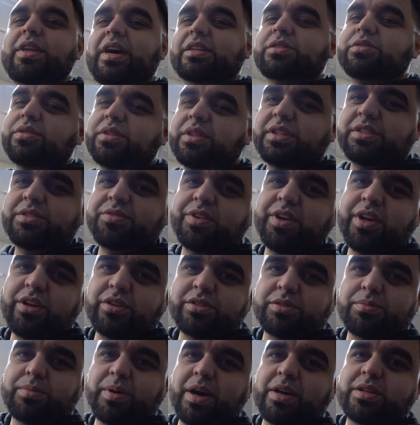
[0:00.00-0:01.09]
that's what this video
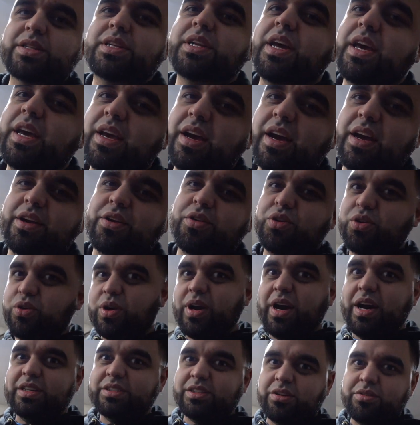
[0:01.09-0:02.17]
is about today. I know you
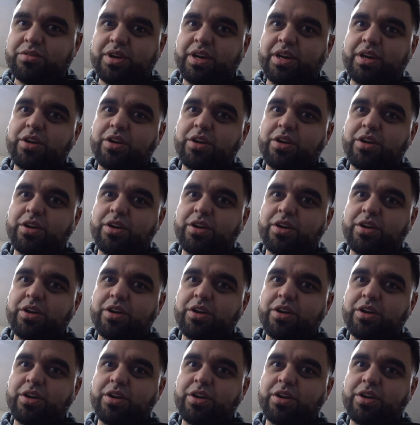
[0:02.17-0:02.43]
guys already